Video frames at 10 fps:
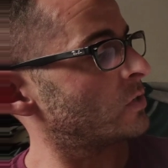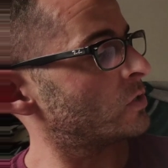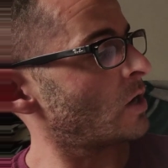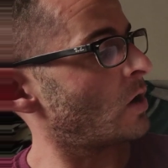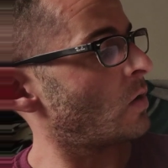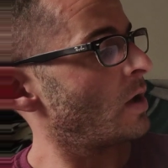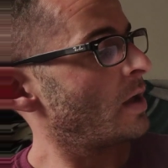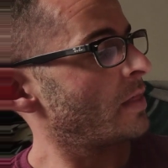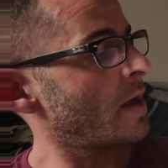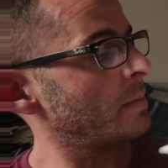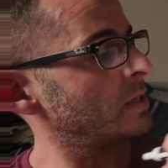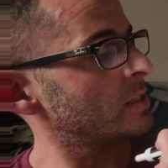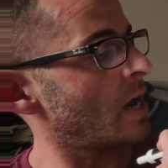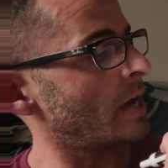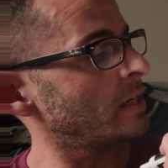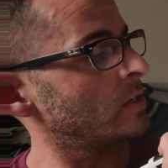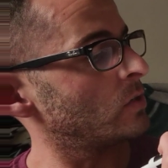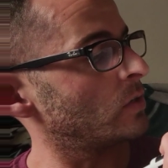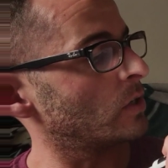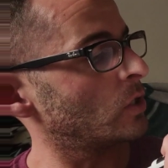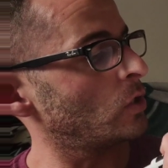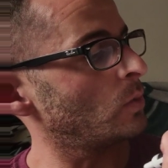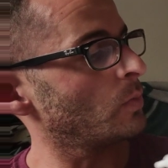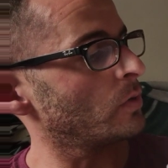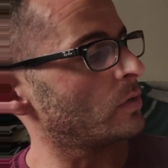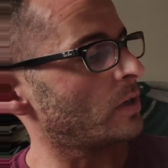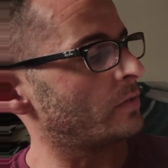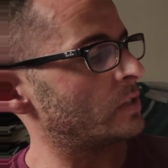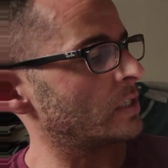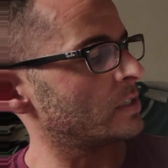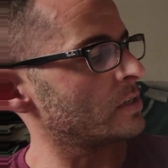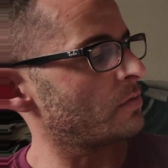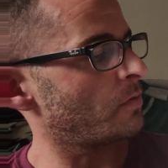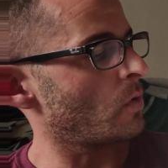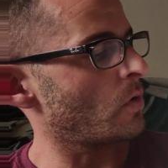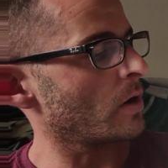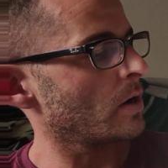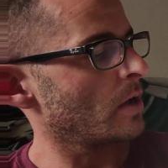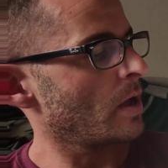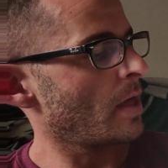So that means I need to do the cube root of 64.